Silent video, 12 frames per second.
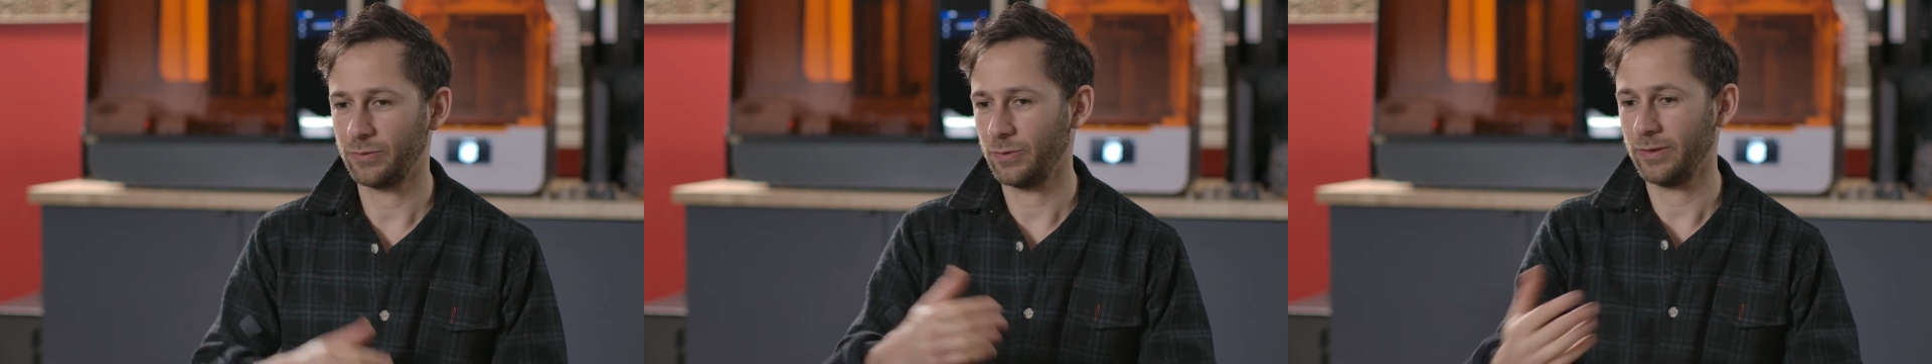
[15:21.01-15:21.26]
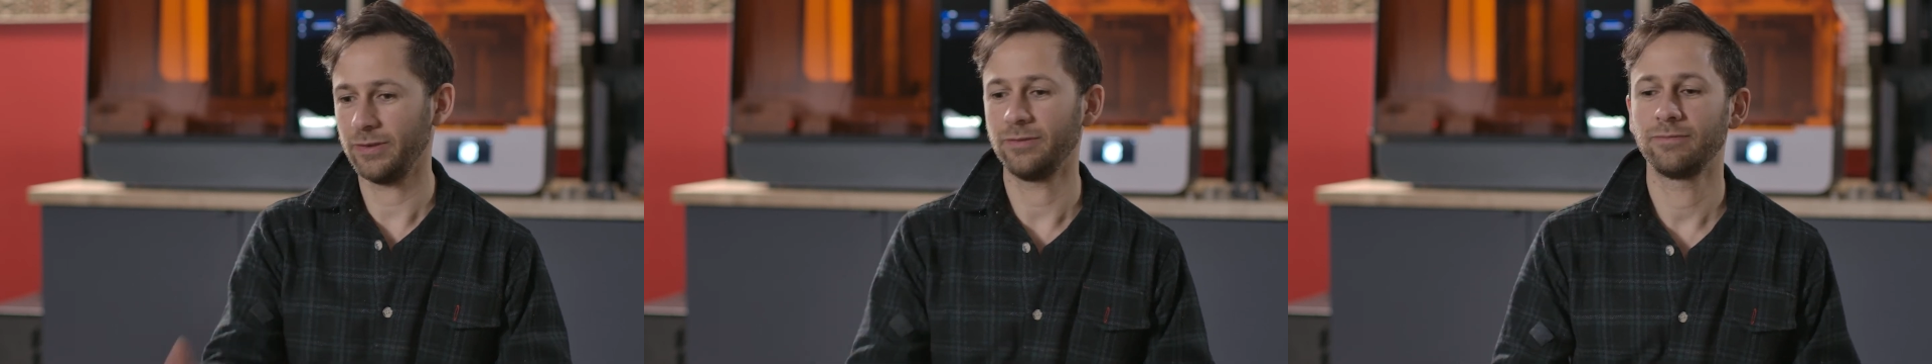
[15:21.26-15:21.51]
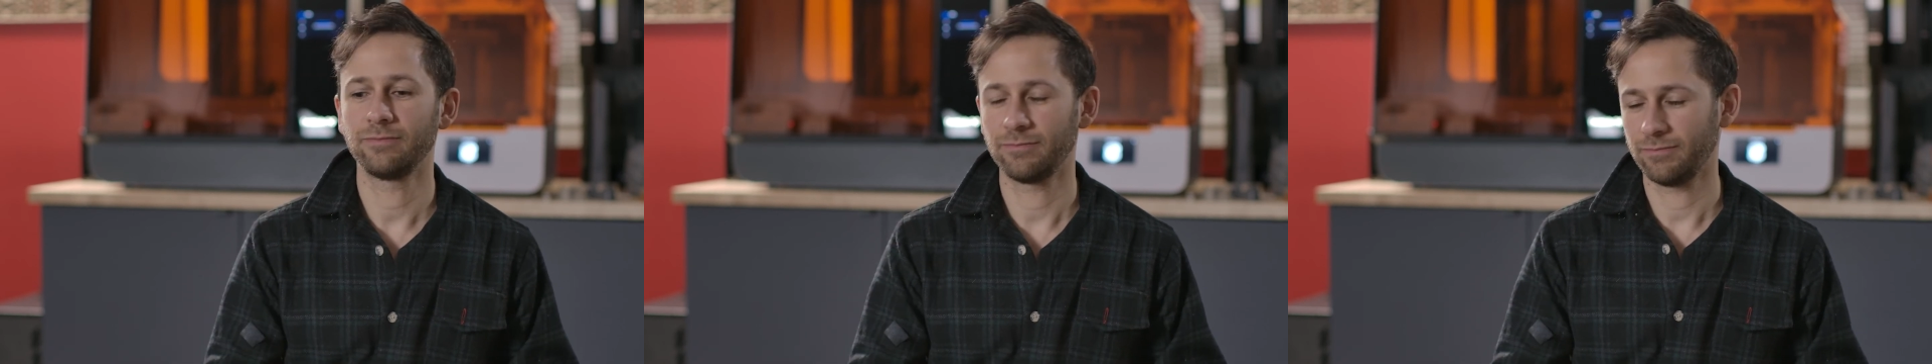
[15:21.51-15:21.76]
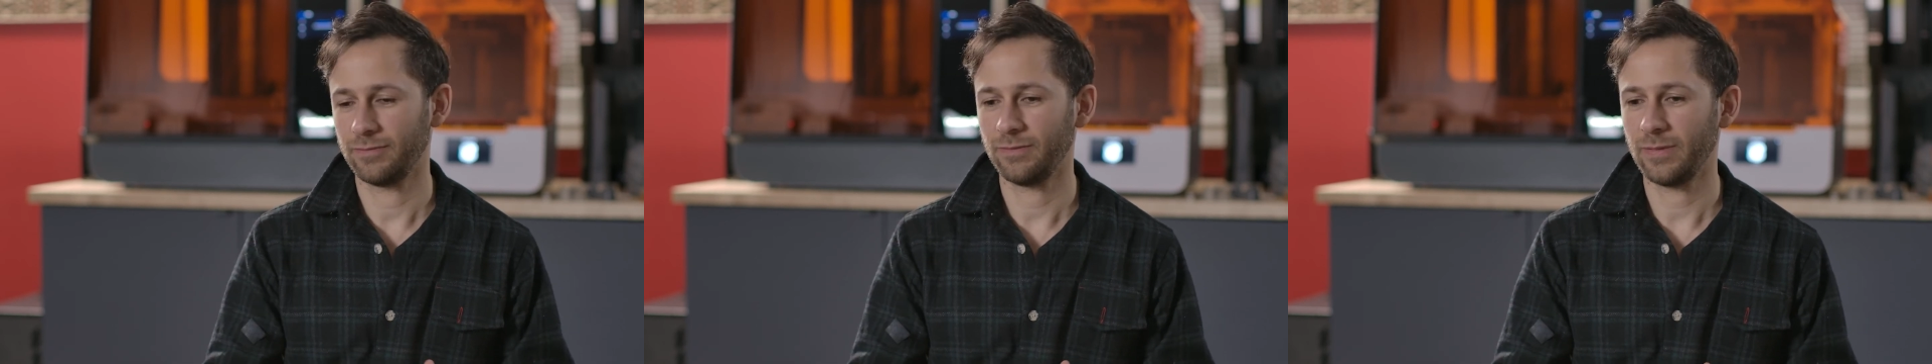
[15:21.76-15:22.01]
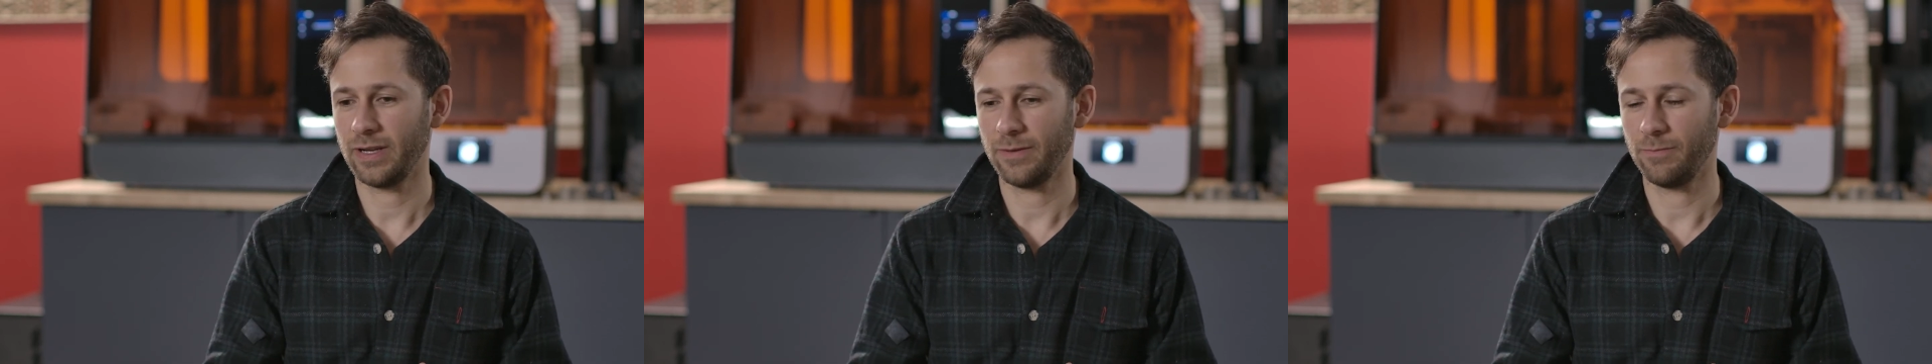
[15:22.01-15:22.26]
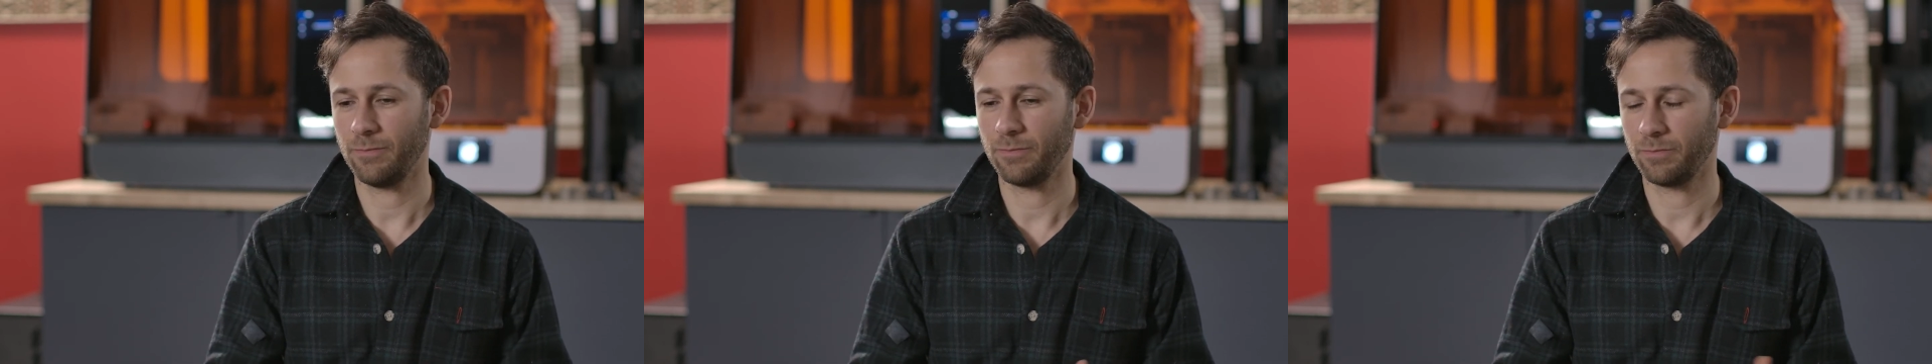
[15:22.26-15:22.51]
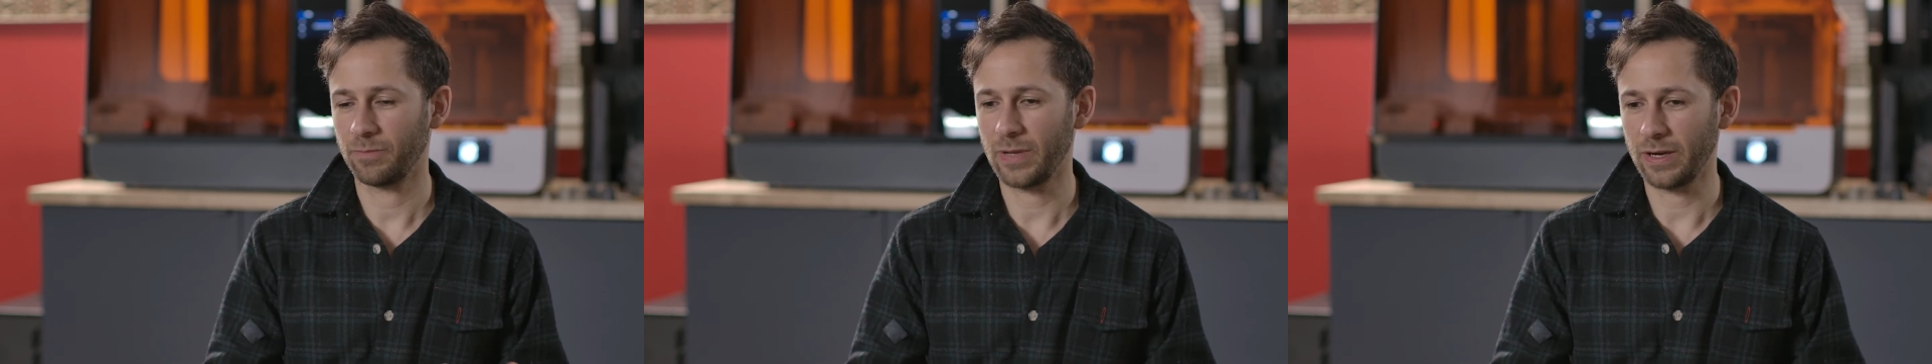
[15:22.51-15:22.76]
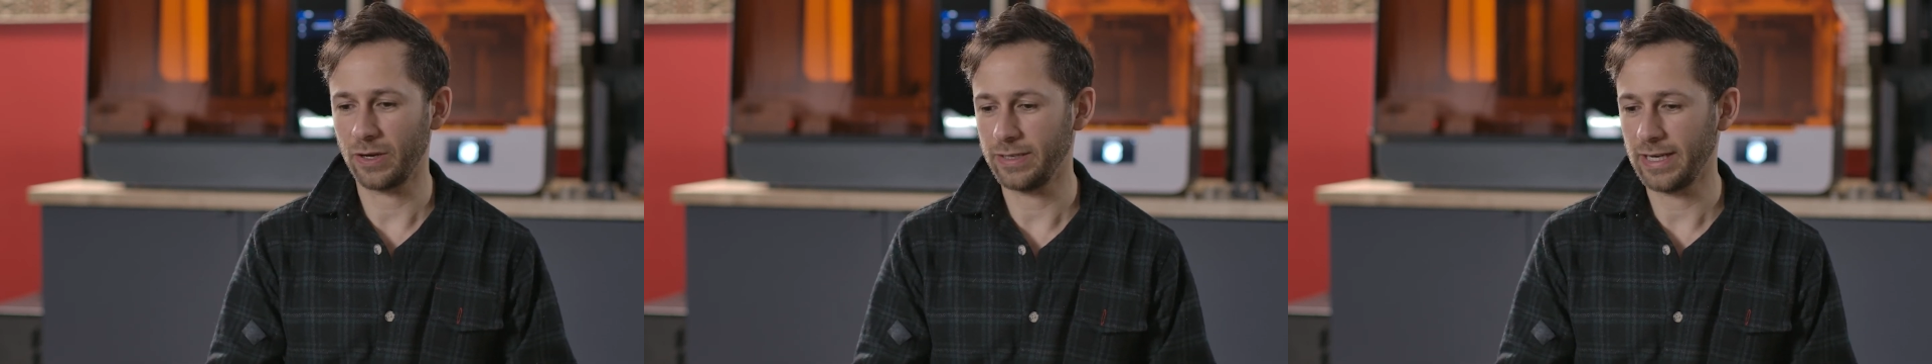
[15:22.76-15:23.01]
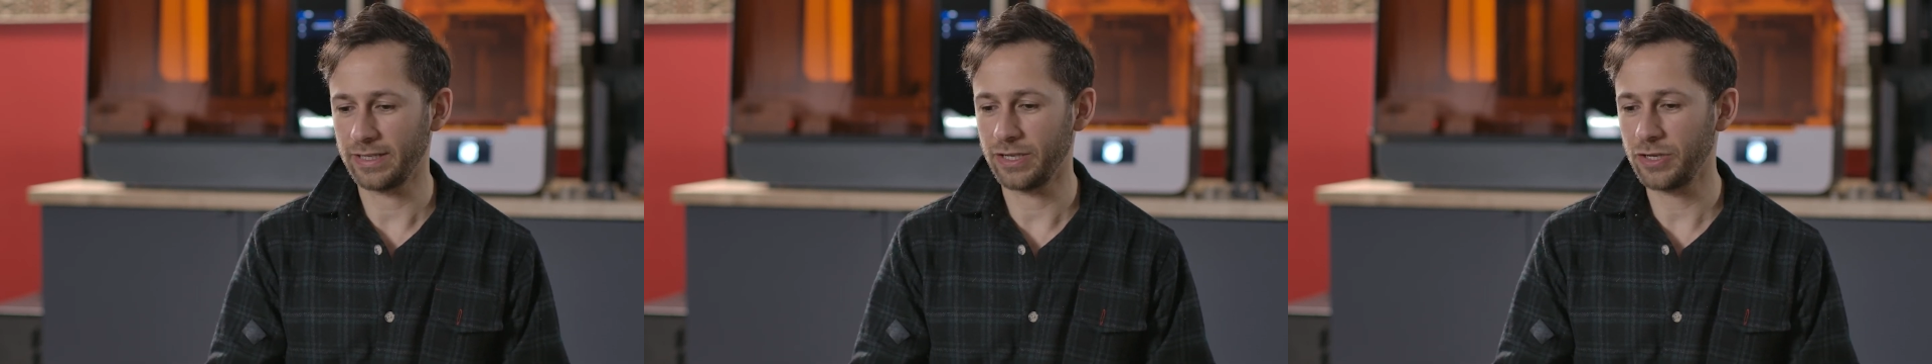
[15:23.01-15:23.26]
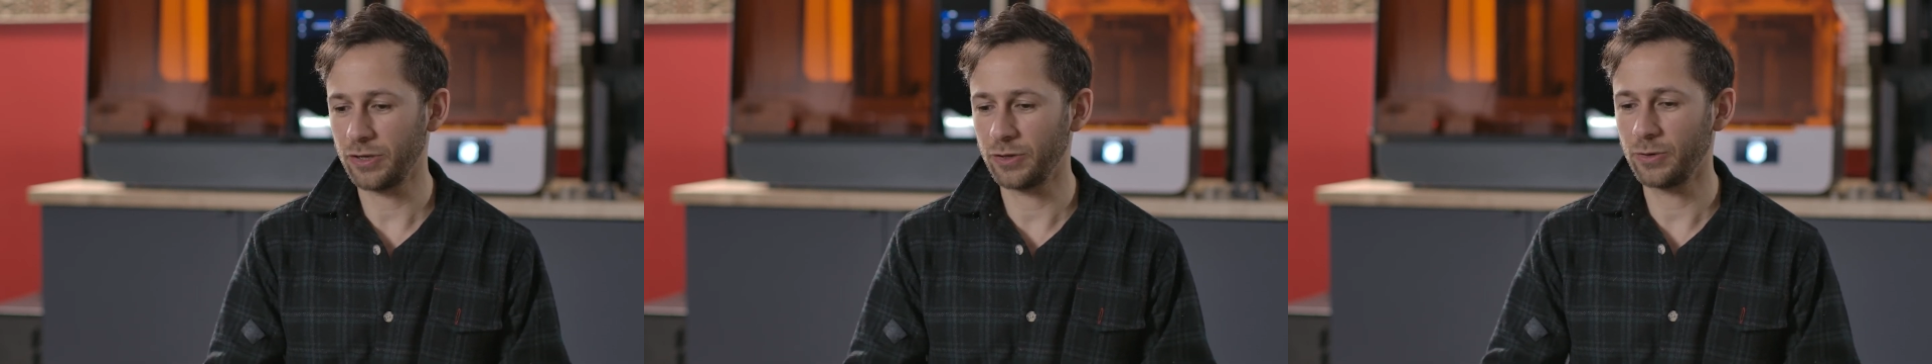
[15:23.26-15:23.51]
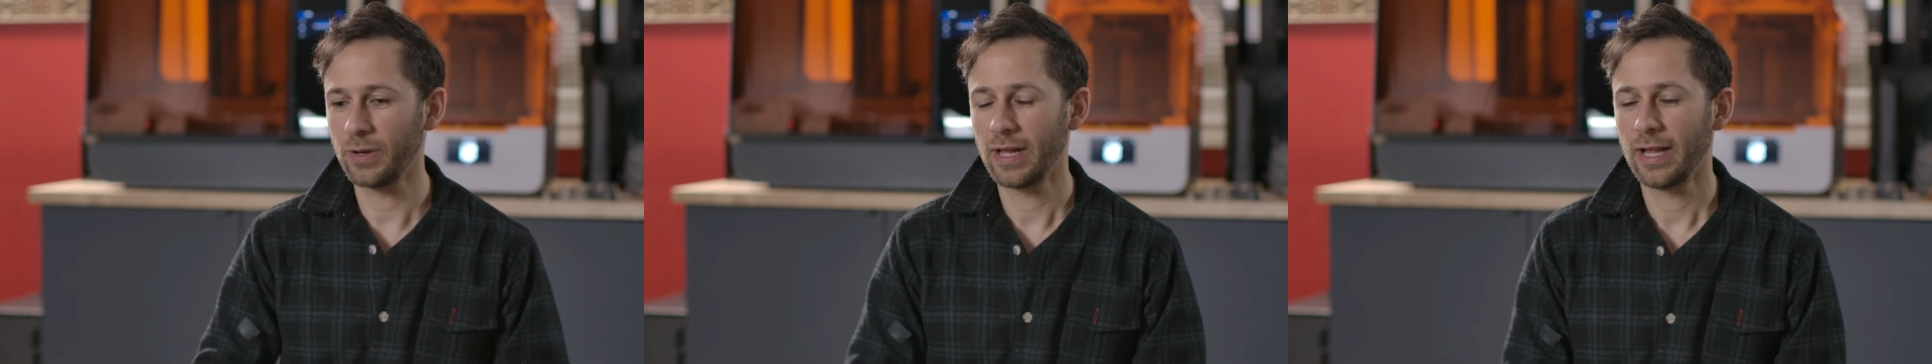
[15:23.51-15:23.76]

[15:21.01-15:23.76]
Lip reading: when I contacted you.